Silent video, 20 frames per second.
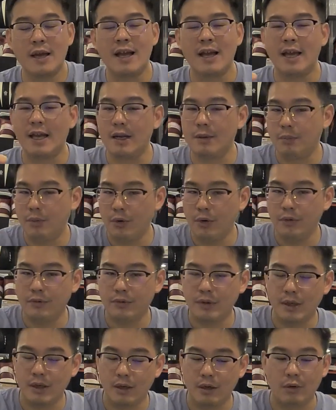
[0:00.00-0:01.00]
It improved
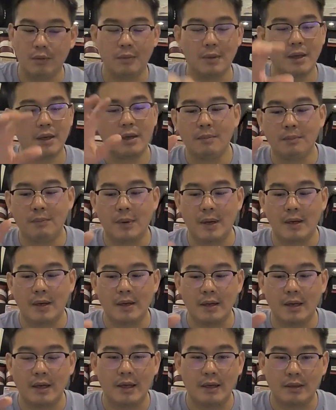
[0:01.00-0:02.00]
it a little bit,
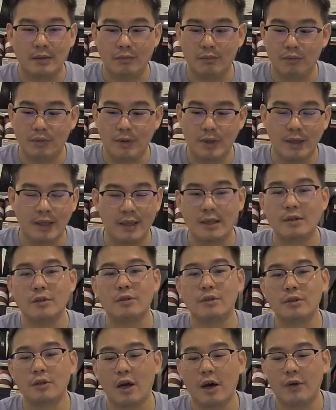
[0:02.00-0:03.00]
but it really didn't
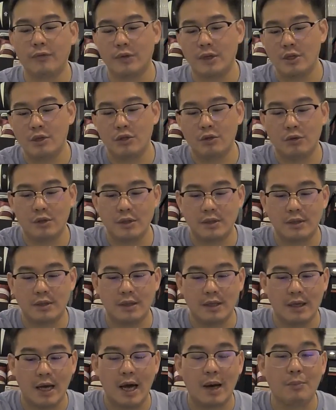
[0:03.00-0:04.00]
solve the issue as
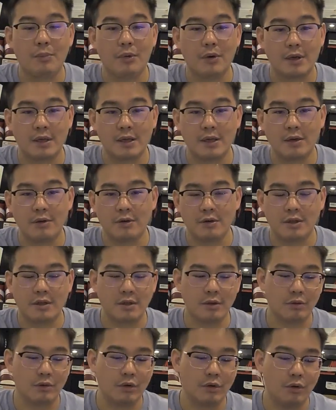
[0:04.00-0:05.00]
the upper here is
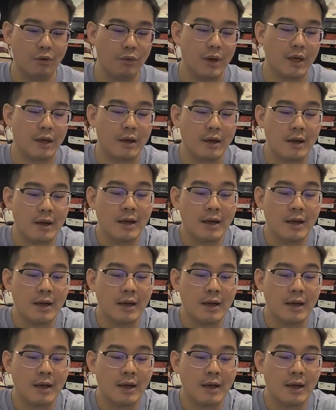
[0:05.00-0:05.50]
still too weak.